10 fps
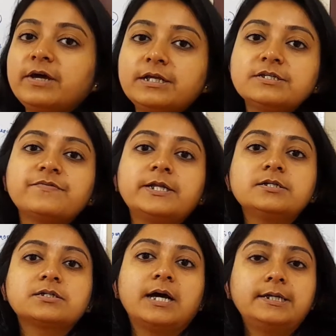
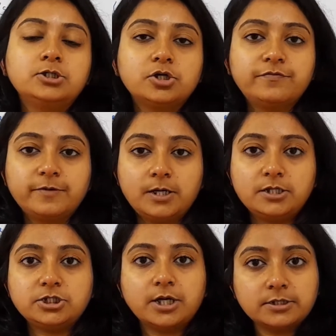various kinds of
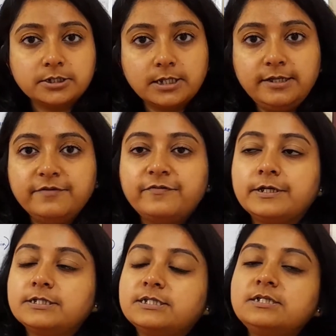structural
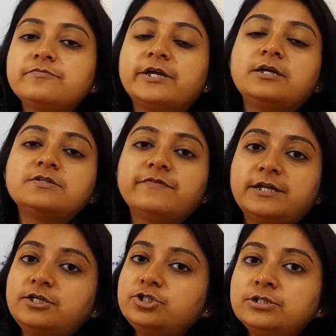differences, various
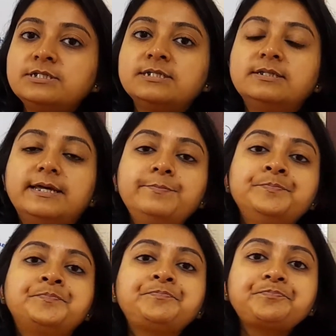variations in them,